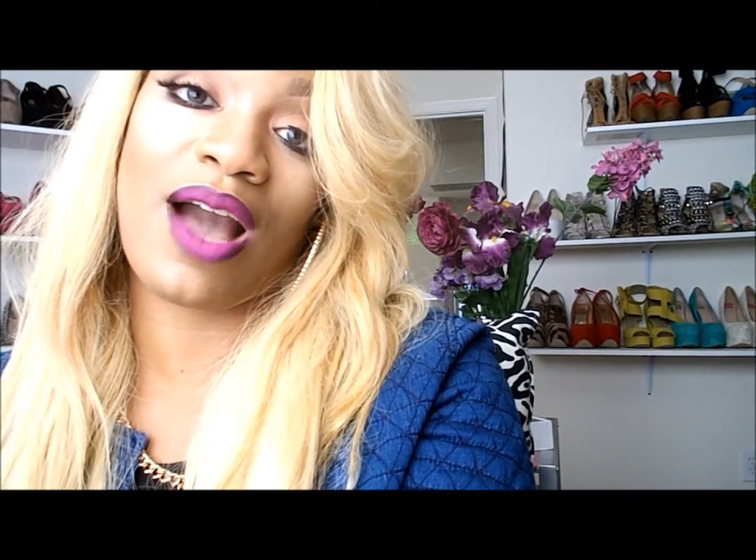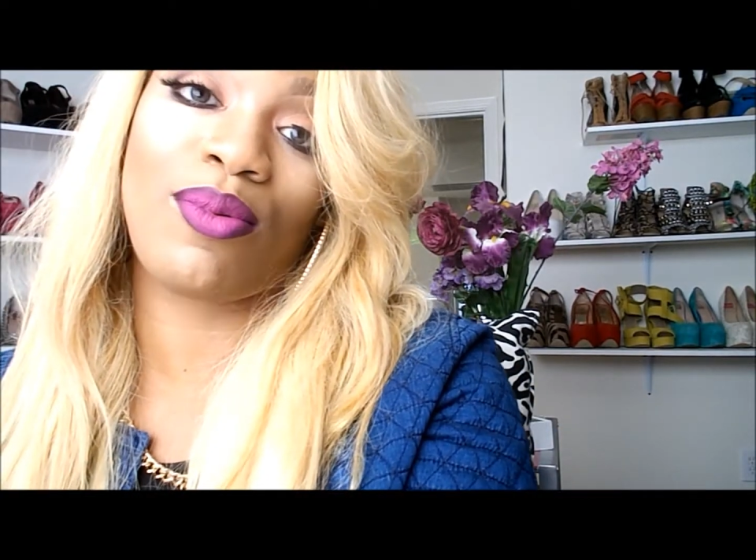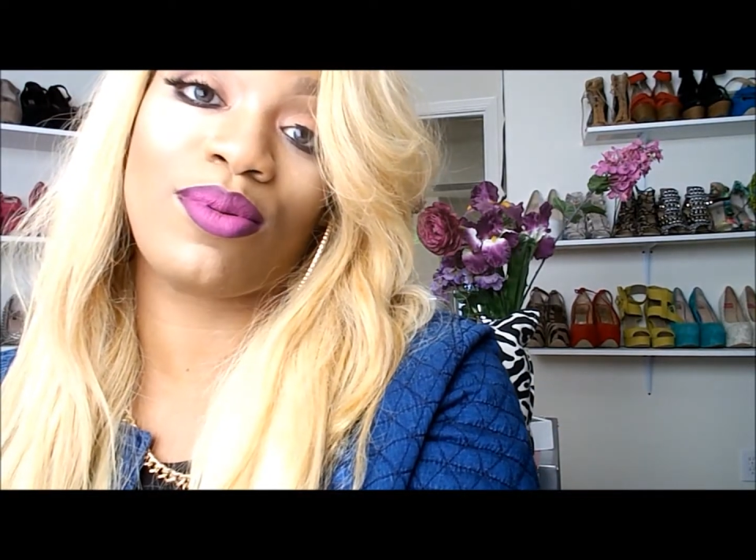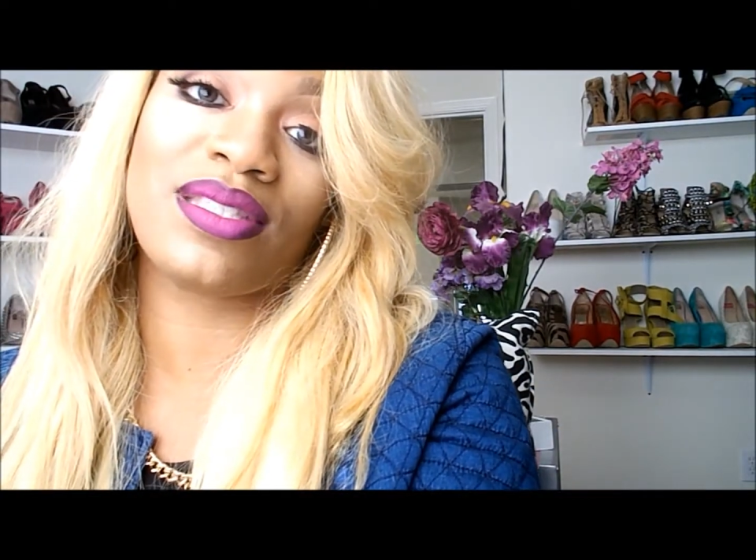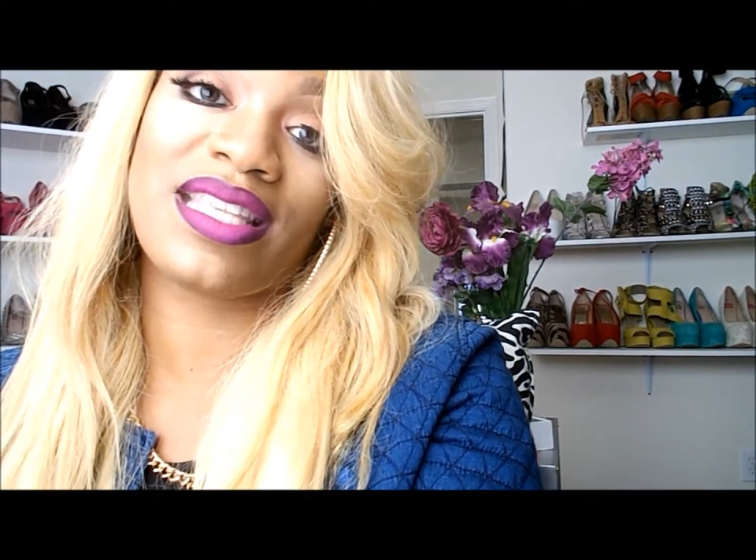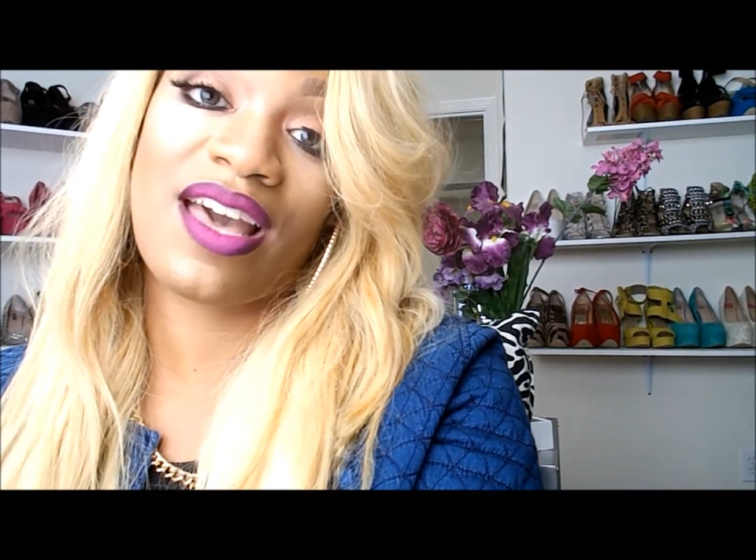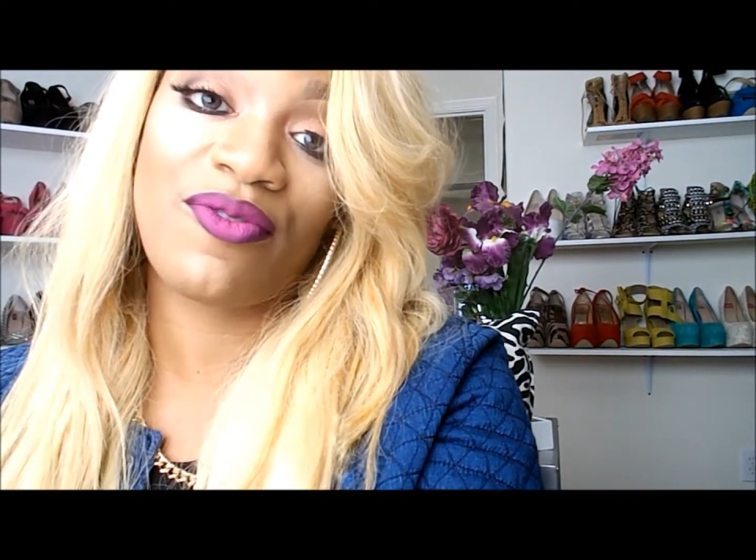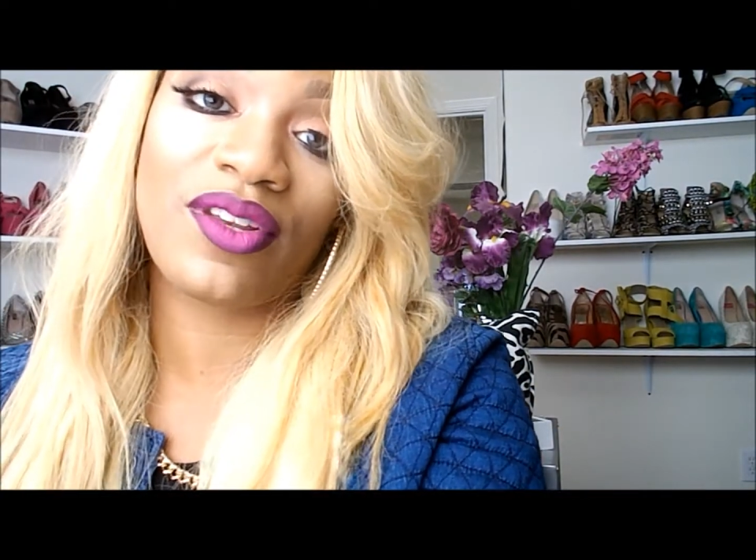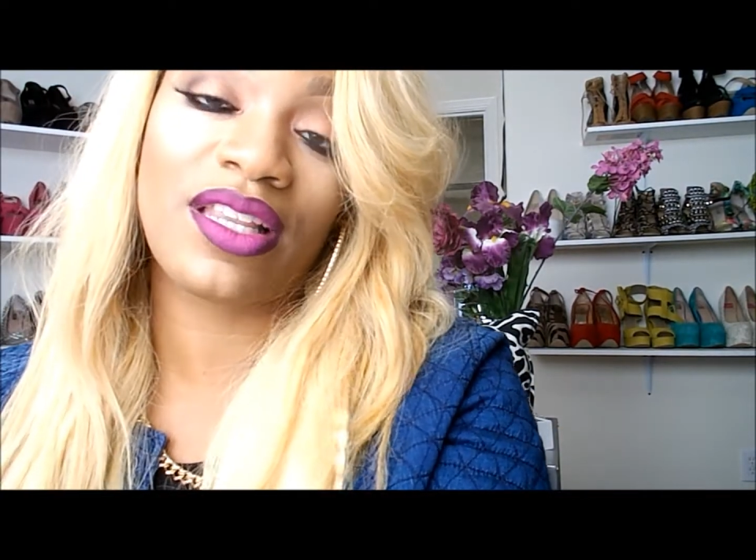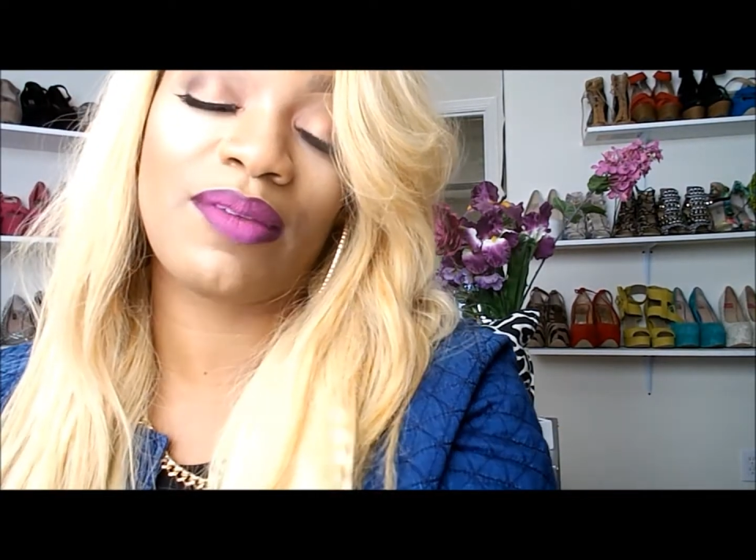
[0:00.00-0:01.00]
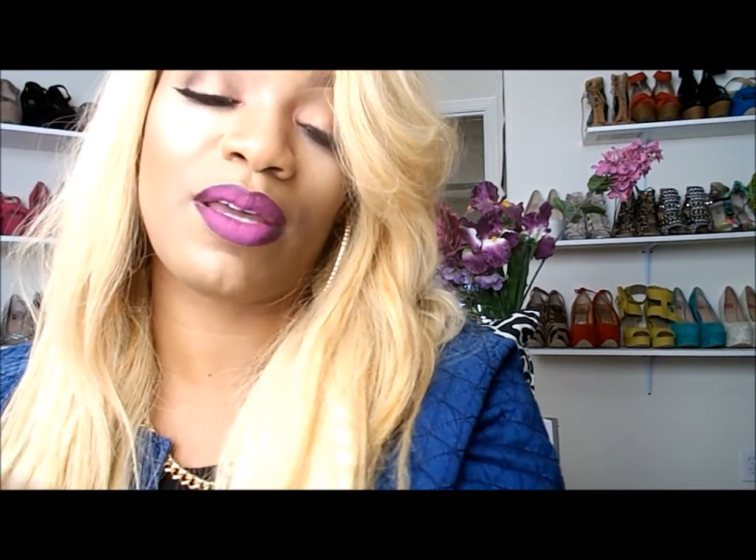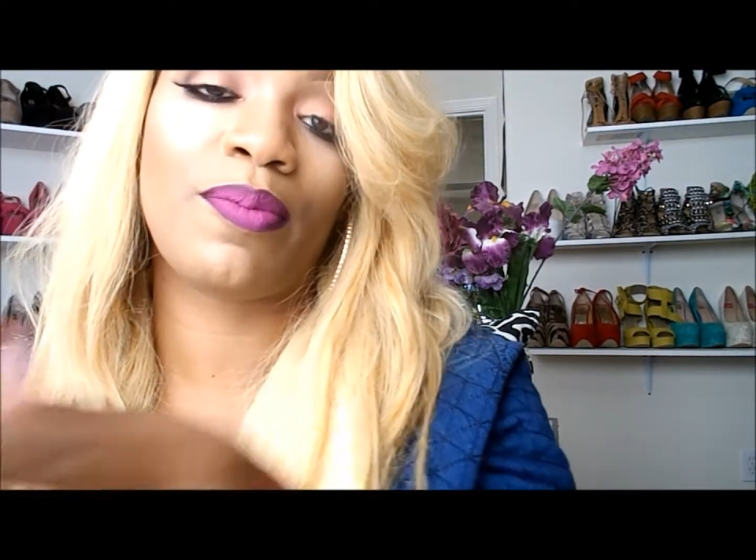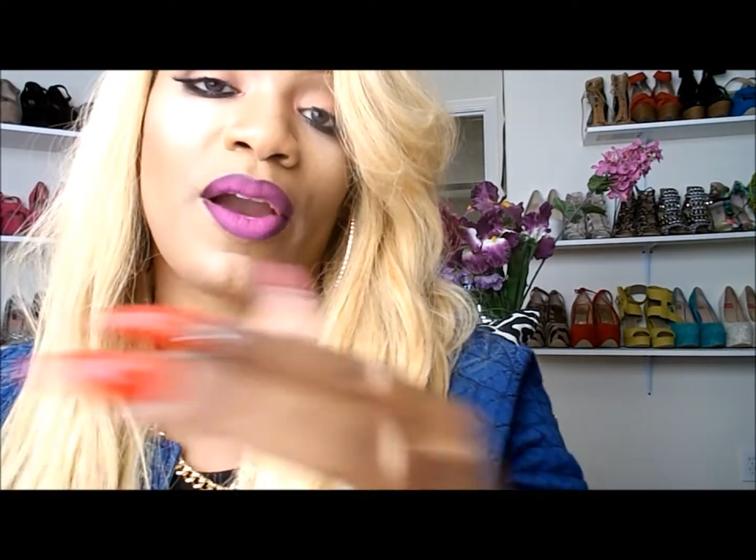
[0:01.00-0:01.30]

I will definitely be